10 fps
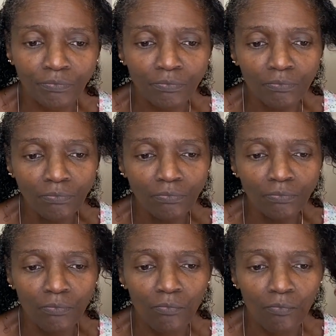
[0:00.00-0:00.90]

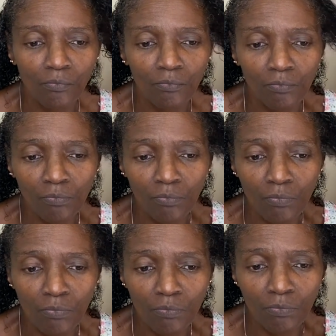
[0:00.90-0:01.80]

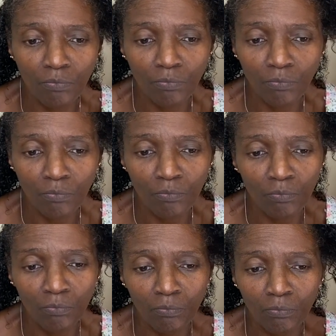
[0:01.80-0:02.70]

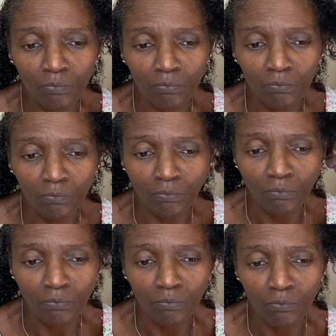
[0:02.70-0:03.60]

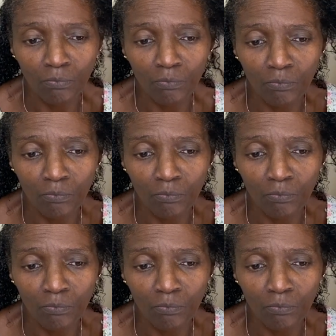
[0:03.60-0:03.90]
The person shown says nothing.